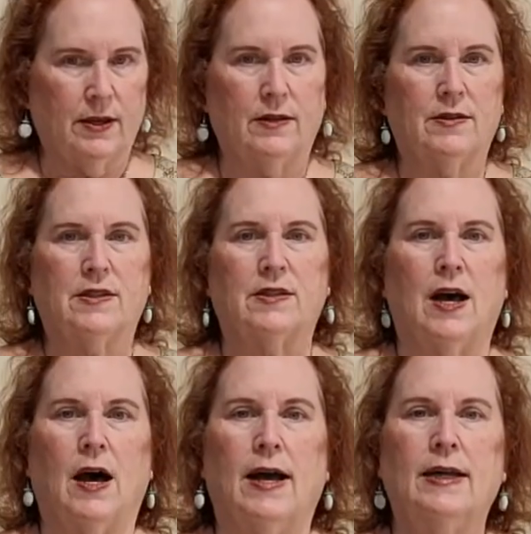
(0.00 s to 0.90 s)
the
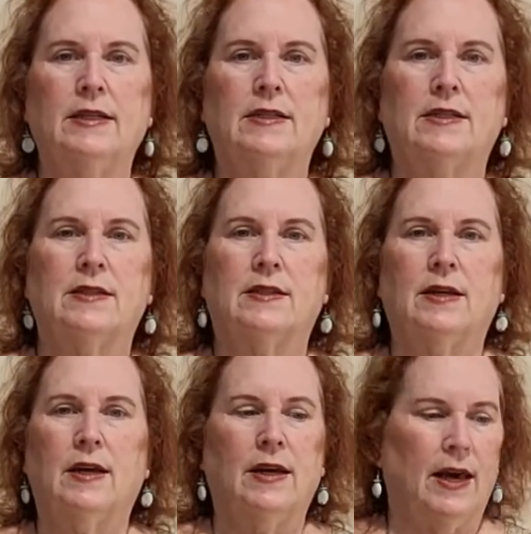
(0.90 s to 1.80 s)
sides,
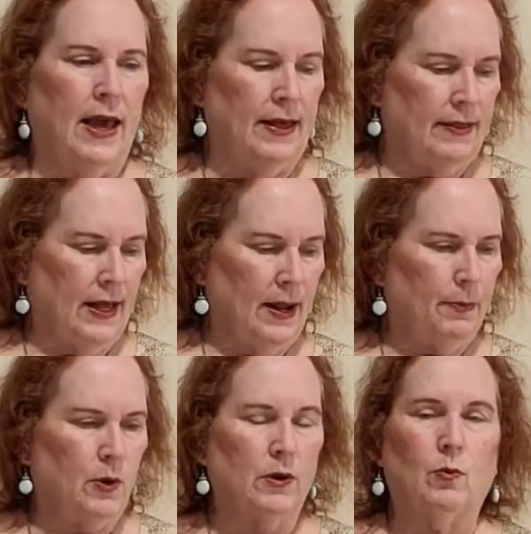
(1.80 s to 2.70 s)
and then I
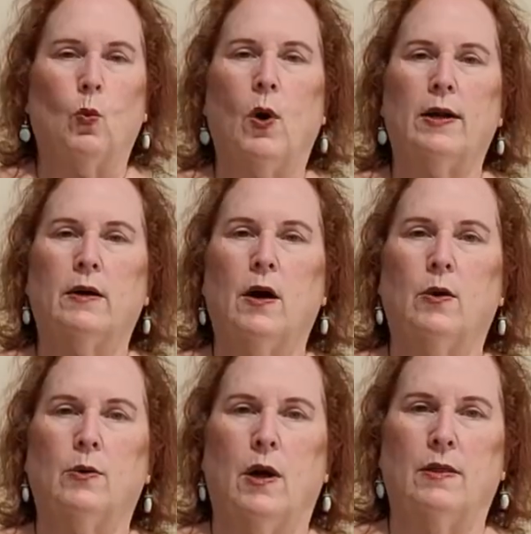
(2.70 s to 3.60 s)
put 1
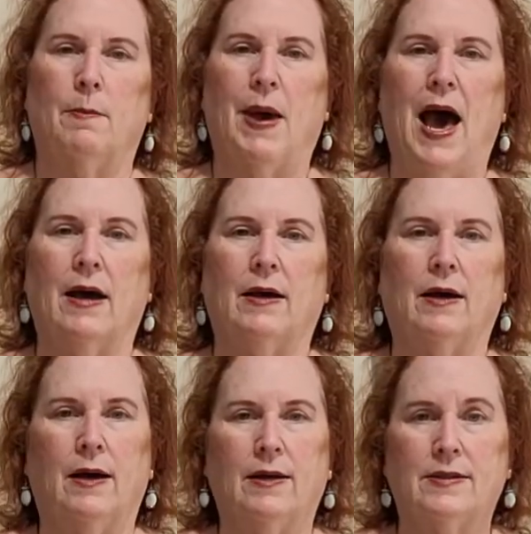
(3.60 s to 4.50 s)
coat on the back.
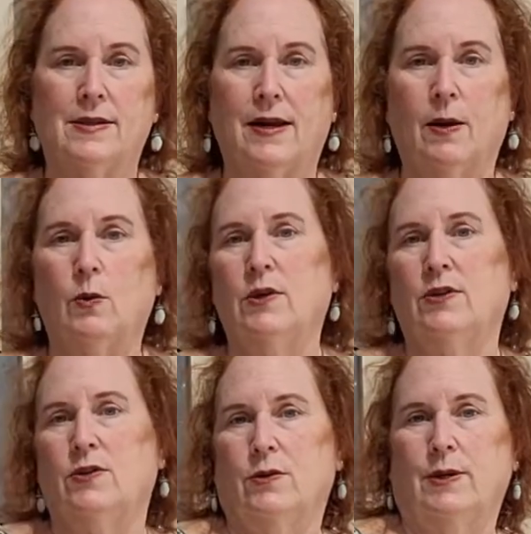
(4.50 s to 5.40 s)
I said I
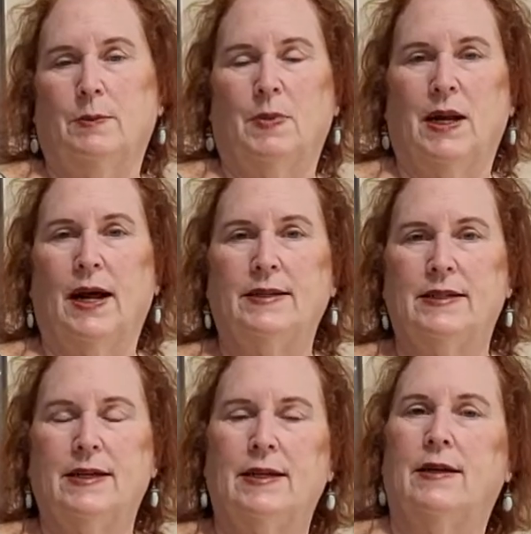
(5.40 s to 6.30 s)
wouldn't do it, but I
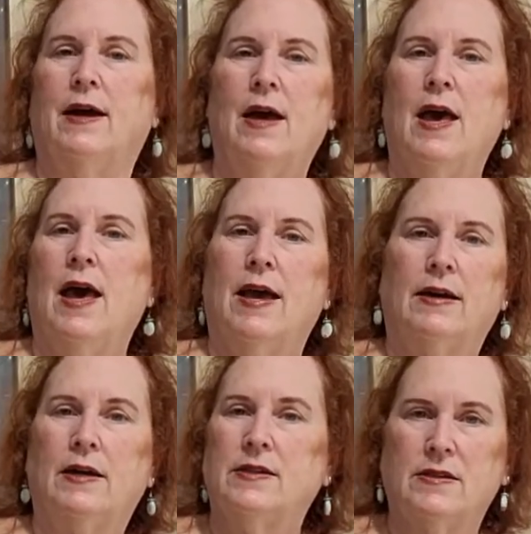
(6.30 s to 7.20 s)
did.
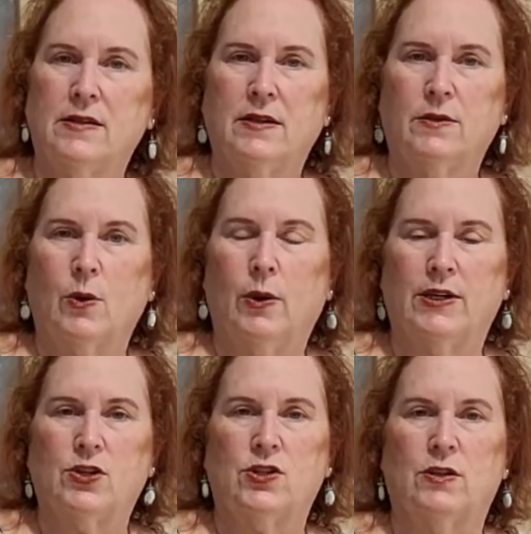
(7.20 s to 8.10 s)
And I still
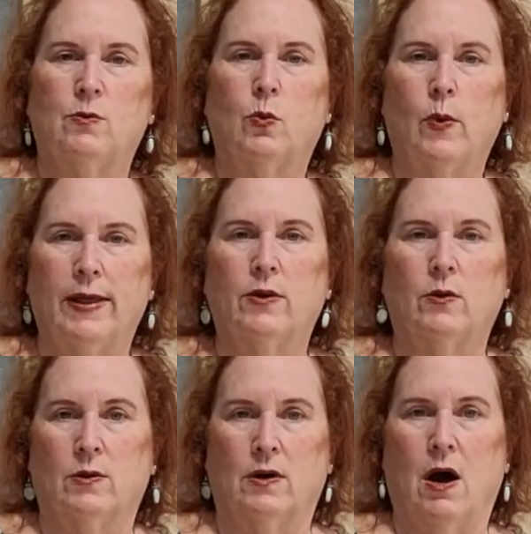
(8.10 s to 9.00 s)
question whether
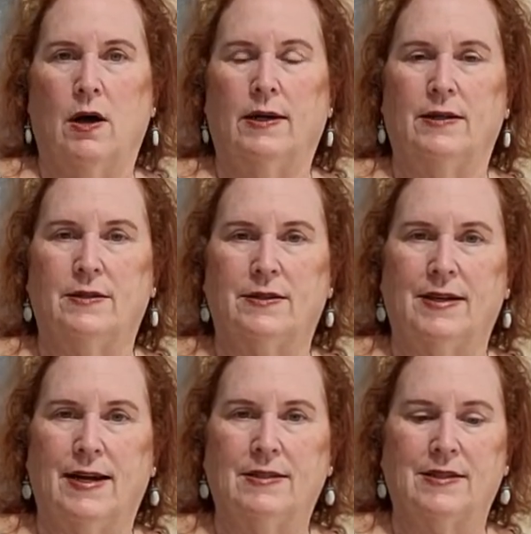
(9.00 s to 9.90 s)
or not it's
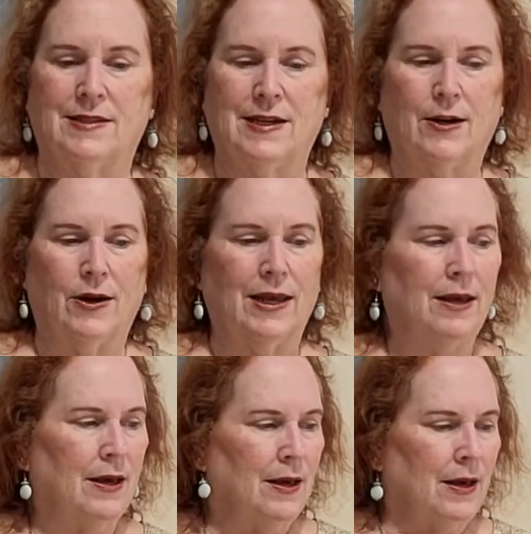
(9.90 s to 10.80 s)
necessary.